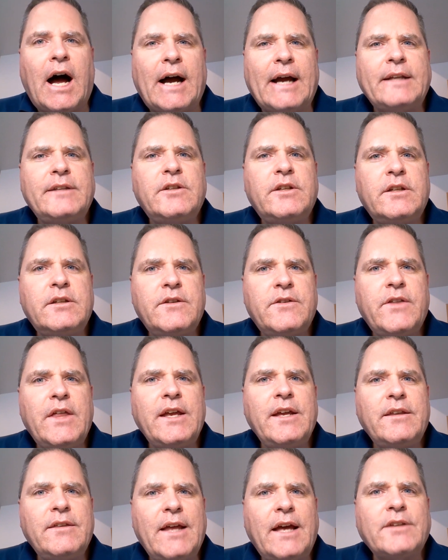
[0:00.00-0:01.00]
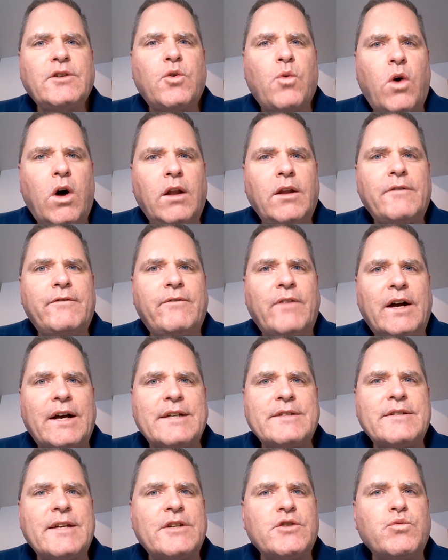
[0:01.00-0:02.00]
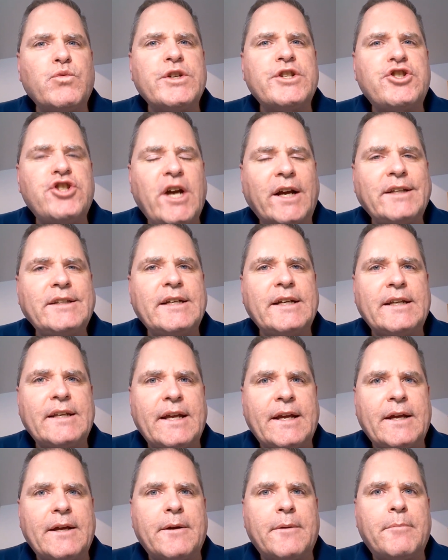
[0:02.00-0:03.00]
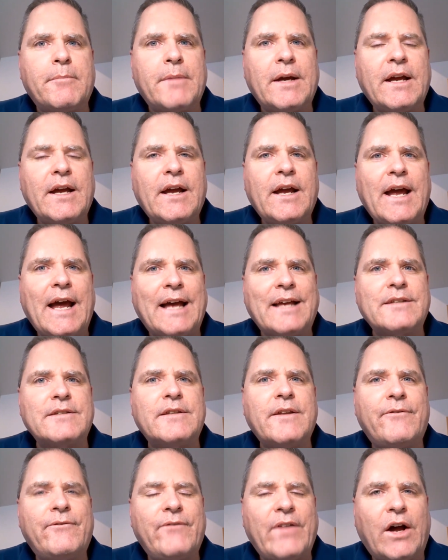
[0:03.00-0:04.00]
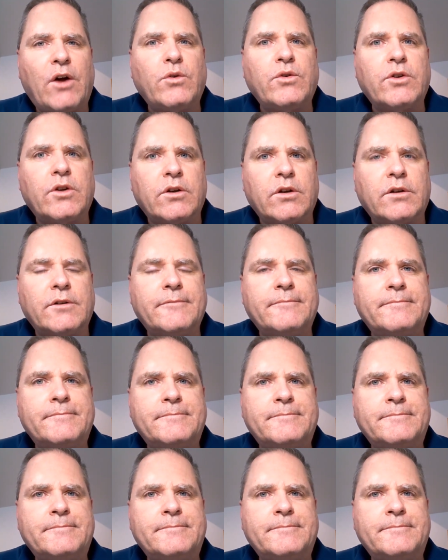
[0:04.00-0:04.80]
I think that qualifies as rejecting him as the founder